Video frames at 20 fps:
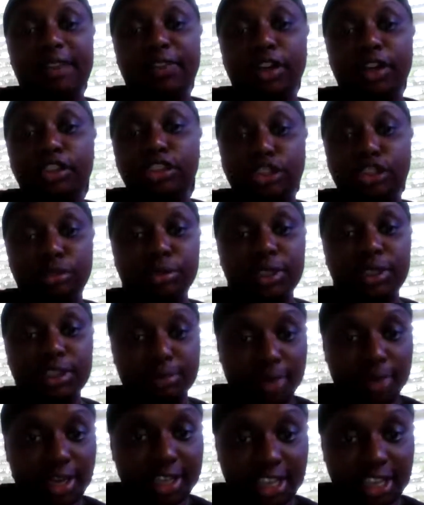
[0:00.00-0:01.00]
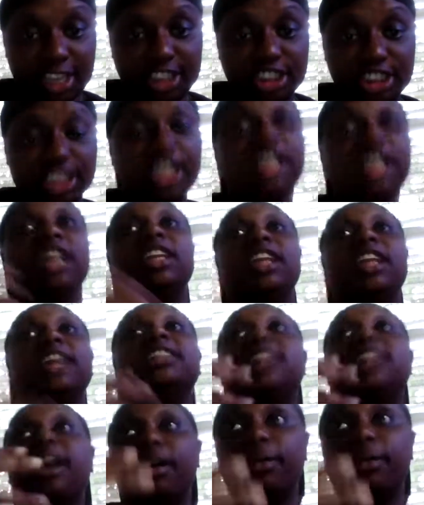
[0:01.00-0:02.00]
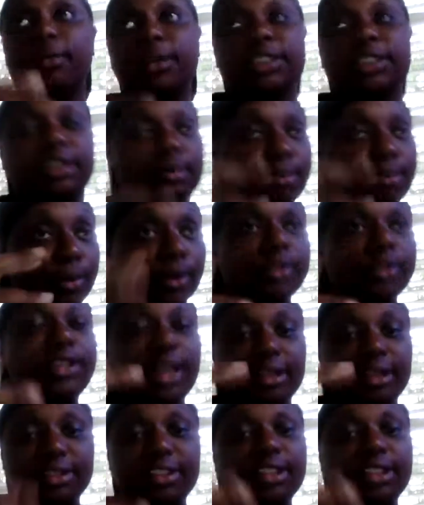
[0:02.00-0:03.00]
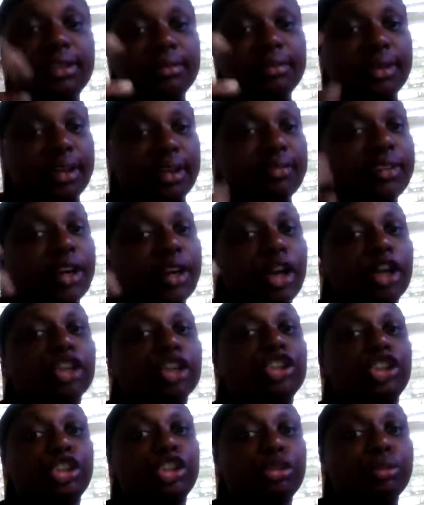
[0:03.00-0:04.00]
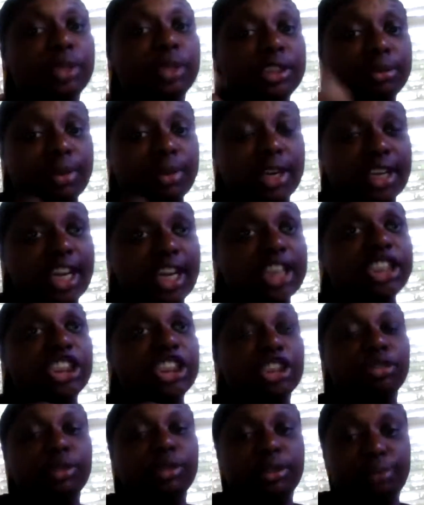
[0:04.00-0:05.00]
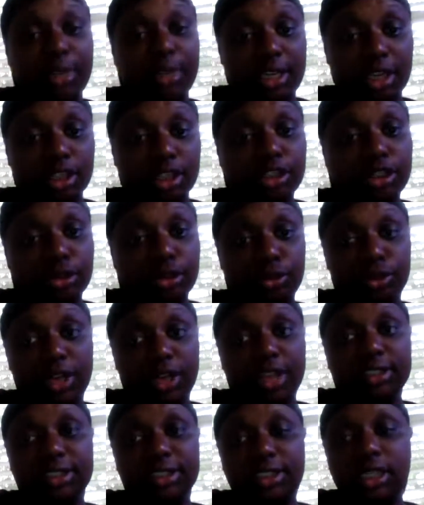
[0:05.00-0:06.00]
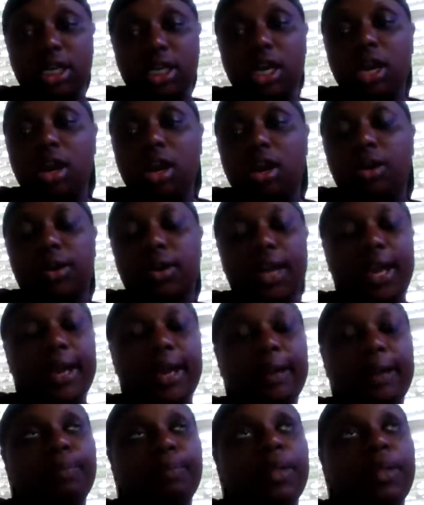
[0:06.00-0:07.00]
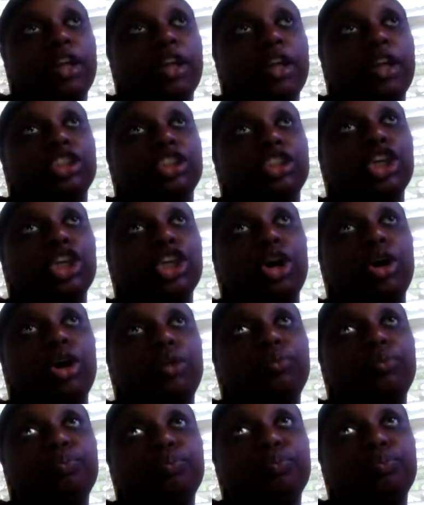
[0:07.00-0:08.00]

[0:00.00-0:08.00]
her too much medication. That's how it was. It boiled down to them giving her too much medication. It was making her too drowsy. Okay. So,